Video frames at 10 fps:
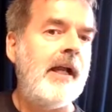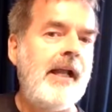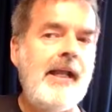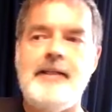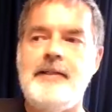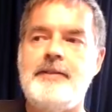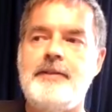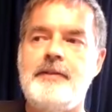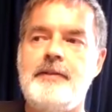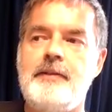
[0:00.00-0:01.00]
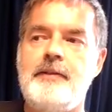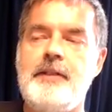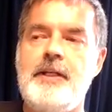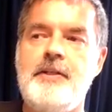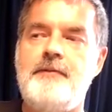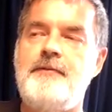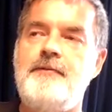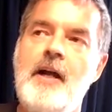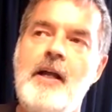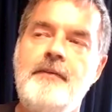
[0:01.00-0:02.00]
And in the
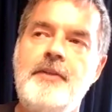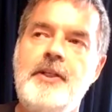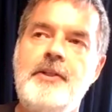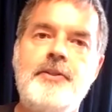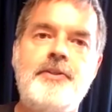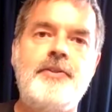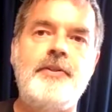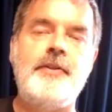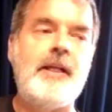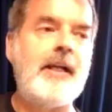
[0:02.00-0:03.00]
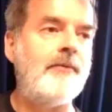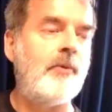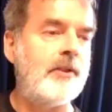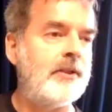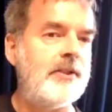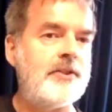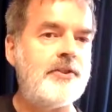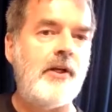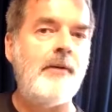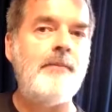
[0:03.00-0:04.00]
5 years that I've worked in this
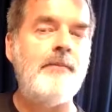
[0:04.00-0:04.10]
job,